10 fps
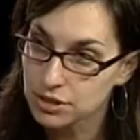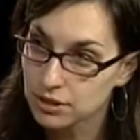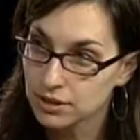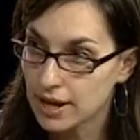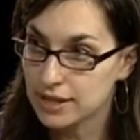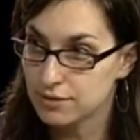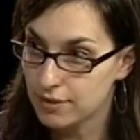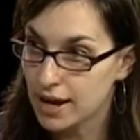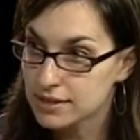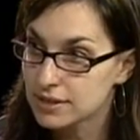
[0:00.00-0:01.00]
sugar as
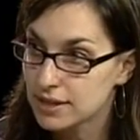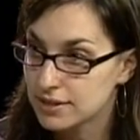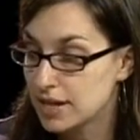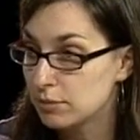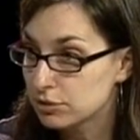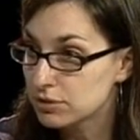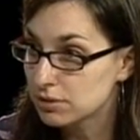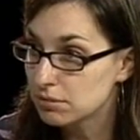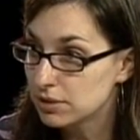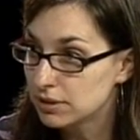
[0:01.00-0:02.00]
fast as table
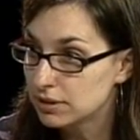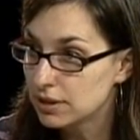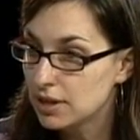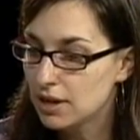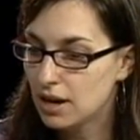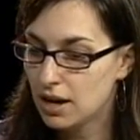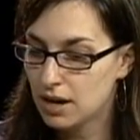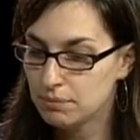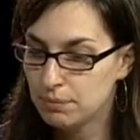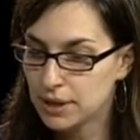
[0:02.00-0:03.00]
sugar would.
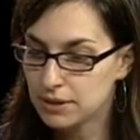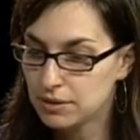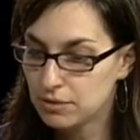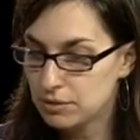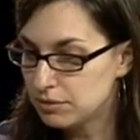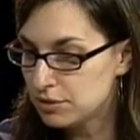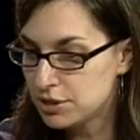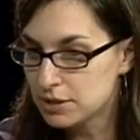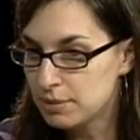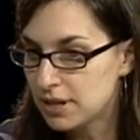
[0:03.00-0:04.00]
But
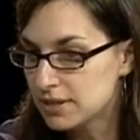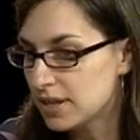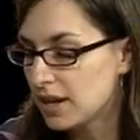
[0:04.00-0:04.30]
just because